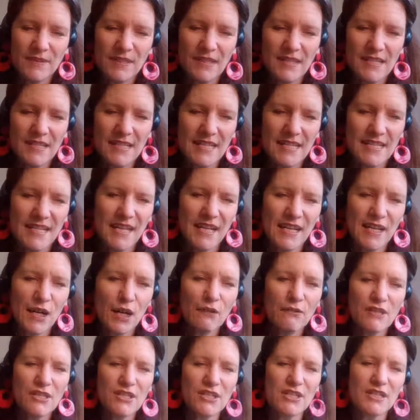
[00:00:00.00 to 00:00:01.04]
It says here,
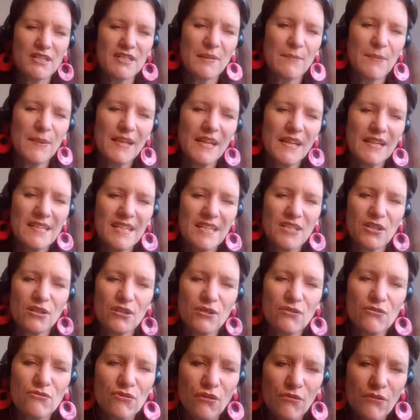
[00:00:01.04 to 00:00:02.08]
courage is the ability to
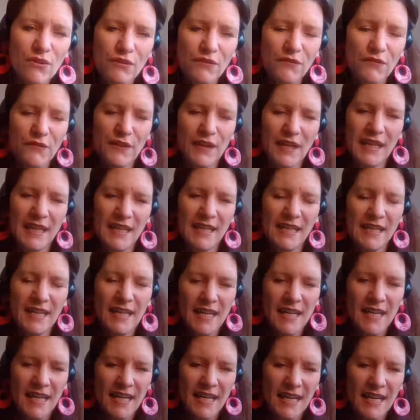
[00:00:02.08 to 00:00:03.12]
control your fear
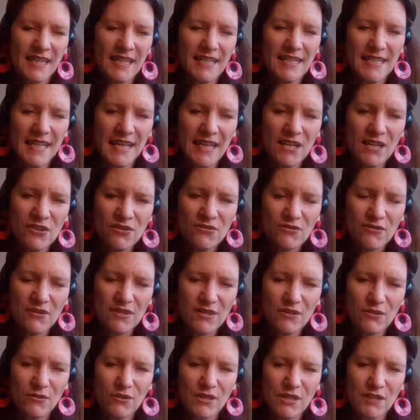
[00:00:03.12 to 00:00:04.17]
in a
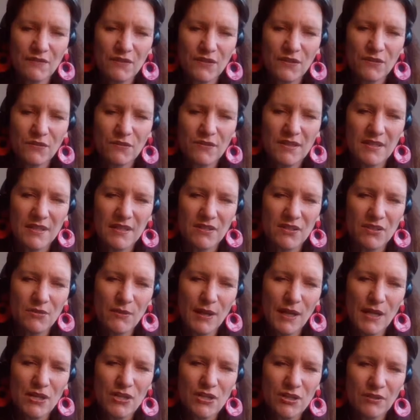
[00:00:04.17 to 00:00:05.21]
dangerous or difficult
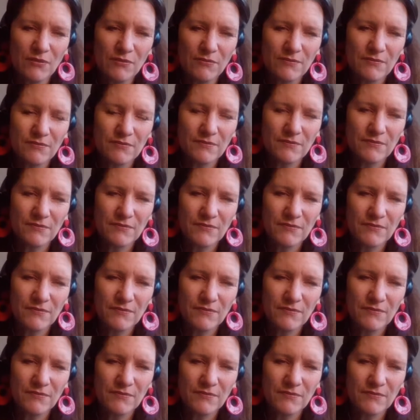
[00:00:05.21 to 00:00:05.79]
situation.